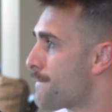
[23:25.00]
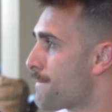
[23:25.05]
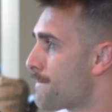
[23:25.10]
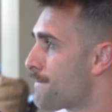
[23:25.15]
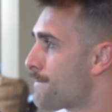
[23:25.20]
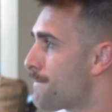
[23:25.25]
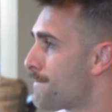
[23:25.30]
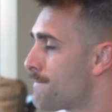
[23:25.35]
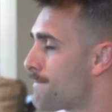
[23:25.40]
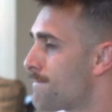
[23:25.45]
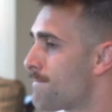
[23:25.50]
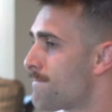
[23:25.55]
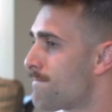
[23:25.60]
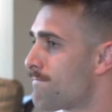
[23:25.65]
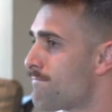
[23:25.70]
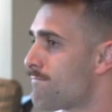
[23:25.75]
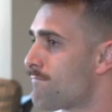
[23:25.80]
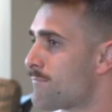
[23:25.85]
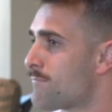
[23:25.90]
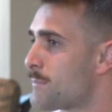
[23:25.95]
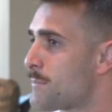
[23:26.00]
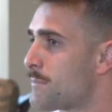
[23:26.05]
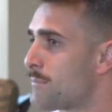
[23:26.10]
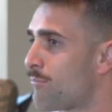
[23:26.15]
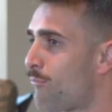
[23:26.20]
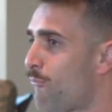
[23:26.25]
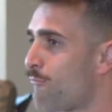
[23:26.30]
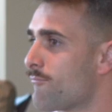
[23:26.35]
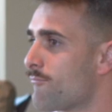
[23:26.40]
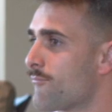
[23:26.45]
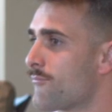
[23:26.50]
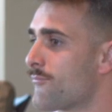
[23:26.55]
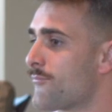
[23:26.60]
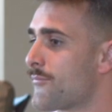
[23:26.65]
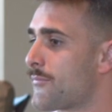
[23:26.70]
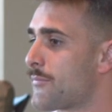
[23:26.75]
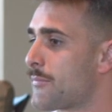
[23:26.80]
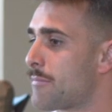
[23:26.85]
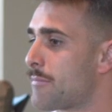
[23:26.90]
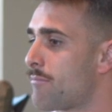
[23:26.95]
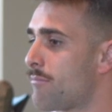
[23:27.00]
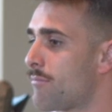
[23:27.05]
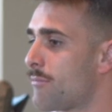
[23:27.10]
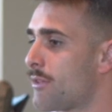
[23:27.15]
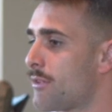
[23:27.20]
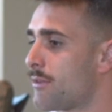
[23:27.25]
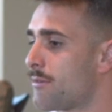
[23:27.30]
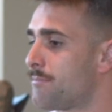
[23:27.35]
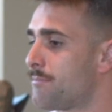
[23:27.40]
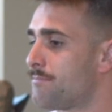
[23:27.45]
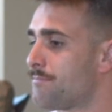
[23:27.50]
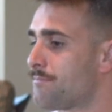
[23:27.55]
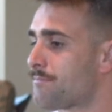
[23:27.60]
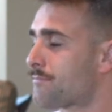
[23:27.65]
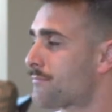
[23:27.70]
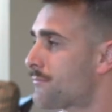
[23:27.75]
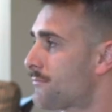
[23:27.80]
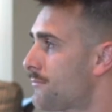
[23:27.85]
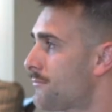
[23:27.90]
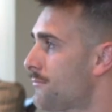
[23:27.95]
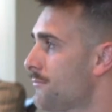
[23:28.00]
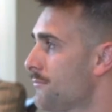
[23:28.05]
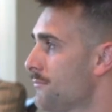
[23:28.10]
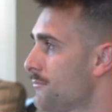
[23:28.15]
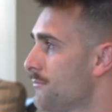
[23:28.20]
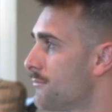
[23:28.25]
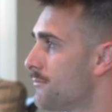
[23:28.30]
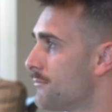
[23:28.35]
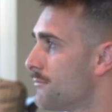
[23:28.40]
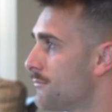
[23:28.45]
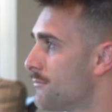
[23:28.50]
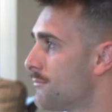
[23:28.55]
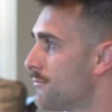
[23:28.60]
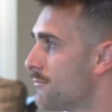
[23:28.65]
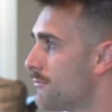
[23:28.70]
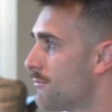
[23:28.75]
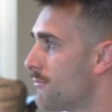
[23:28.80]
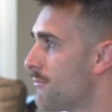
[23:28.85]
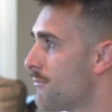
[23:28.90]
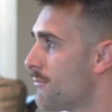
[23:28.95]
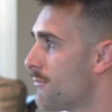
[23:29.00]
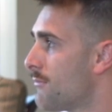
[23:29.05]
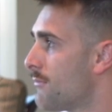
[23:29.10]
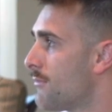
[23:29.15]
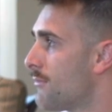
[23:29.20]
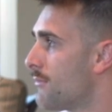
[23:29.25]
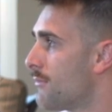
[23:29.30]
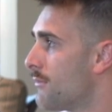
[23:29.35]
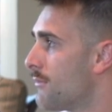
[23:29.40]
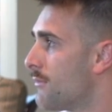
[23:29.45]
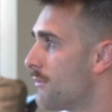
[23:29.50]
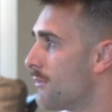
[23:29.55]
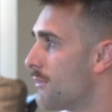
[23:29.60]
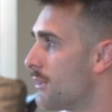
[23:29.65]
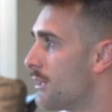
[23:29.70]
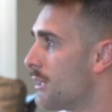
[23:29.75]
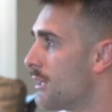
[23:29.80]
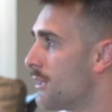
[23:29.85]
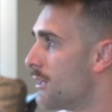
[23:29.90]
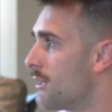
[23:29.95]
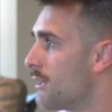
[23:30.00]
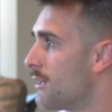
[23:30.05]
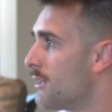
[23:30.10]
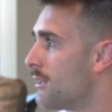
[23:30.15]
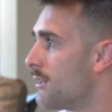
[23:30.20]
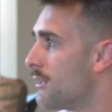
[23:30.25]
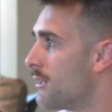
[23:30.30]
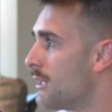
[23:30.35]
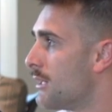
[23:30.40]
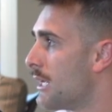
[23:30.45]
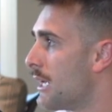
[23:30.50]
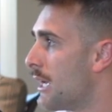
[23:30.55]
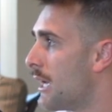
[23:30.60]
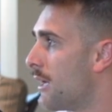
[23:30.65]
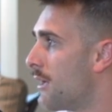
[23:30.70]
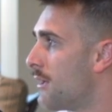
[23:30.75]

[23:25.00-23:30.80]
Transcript: [no speech]